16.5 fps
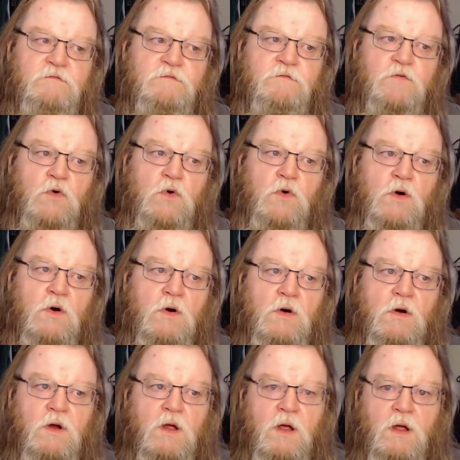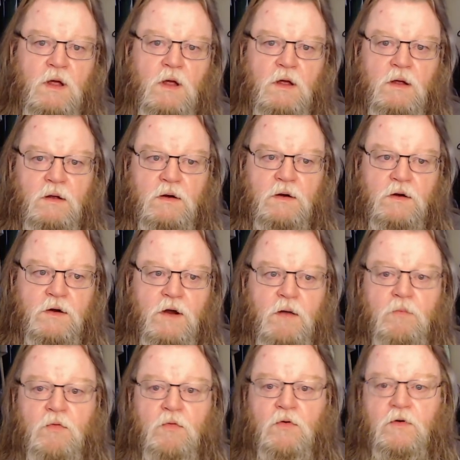for a
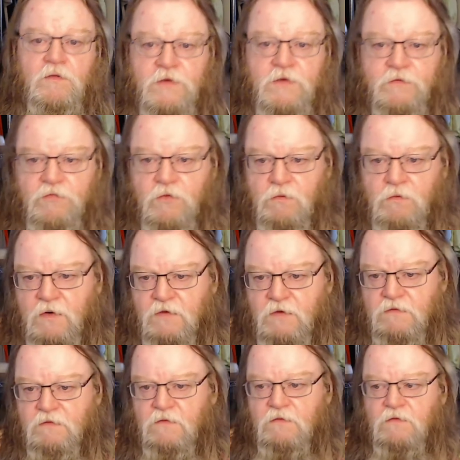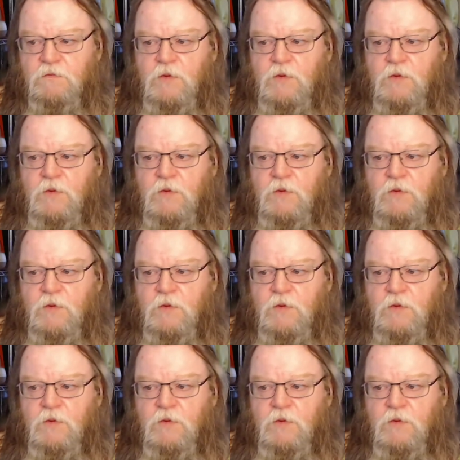number of different reasons.